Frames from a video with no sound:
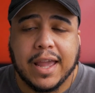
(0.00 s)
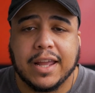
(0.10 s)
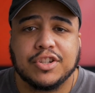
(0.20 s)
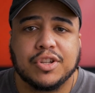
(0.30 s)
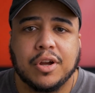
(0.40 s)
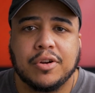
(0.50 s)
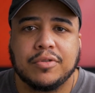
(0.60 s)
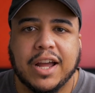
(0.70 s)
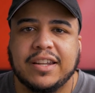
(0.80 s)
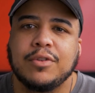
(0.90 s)
And
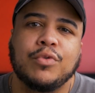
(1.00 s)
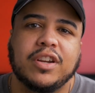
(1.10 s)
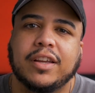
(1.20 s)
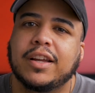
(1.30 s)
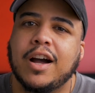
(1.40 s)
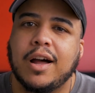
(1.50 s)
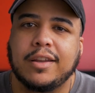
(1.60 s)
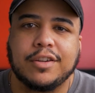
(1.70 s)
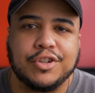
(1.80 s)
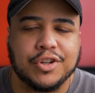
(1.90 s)
so I didn't want to get caught
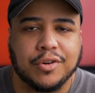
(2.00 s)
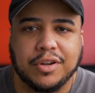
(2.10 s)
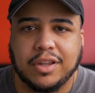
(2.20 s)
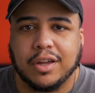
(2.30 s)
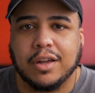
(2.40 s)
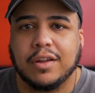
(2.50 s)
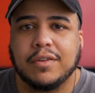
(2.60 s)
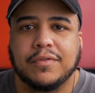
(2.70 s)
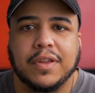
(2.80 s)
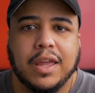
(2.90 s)
in the journey
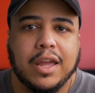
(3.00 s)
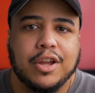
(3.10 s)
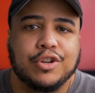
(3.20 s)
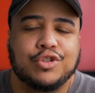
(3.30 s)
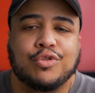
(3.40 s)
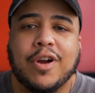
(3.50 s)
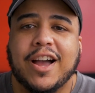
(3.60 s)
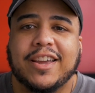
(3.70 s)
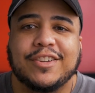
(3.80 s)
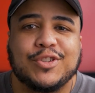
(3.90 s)
of
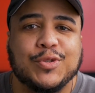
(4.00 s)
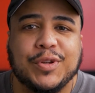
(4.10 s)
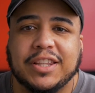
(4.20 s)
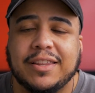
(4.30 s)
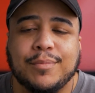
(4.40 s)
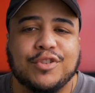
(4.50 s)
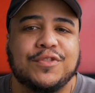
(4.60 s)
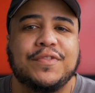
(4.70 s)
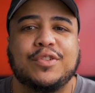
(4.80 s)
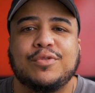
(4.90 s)
trying to get the
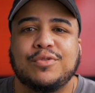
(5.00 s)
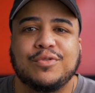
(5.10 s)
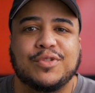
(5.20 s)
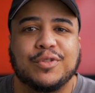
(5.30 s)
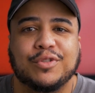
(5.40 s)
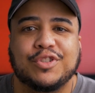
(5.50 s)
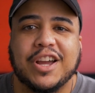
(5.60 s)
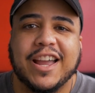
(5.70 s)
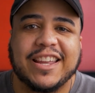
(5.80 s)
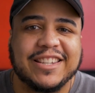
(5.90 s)
most views or
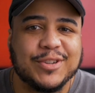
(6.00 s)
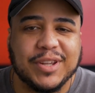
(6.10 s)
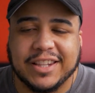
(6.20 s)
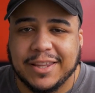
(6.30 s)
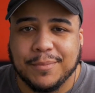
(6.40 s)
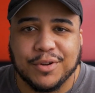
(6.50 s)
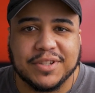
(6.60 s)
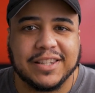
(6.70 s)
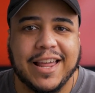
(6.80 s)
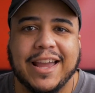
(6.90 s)
trying to get the
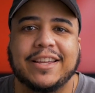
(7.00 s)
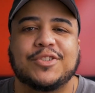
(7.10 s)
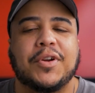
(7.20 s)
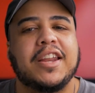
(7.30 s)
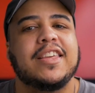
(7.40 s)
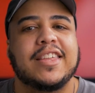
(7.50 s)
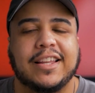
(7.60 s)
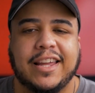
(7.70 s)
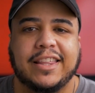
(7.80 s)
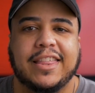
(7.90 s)
most likes or anything
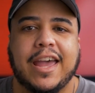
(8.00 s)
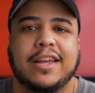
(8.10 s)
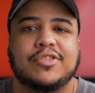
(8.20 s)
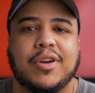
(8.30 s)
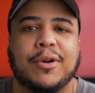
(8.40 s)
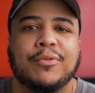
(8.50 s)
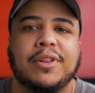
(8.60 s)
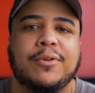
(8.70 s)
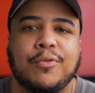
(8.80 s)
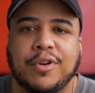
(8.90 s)
like that. So I
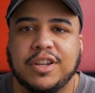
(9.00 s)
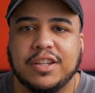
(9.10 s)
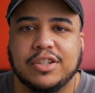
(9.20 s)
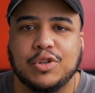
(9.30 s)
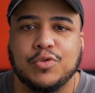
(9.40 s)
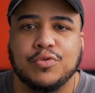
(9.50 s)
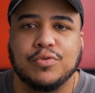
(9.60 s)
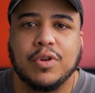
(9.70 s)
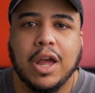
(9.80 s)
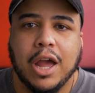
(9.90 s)
really wanted
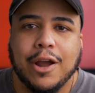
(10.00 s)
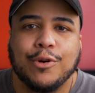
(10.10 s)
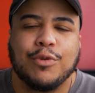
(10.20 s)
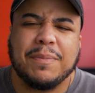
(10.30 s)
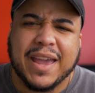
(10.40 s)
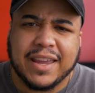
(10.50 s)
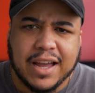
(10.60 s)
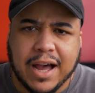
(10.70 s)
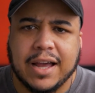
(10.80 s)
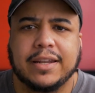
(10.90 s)
to remain
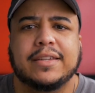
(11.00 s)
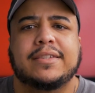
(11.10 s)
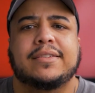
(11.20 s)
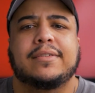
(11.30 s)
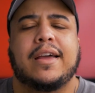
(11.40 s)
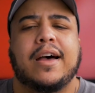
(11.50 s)
honest.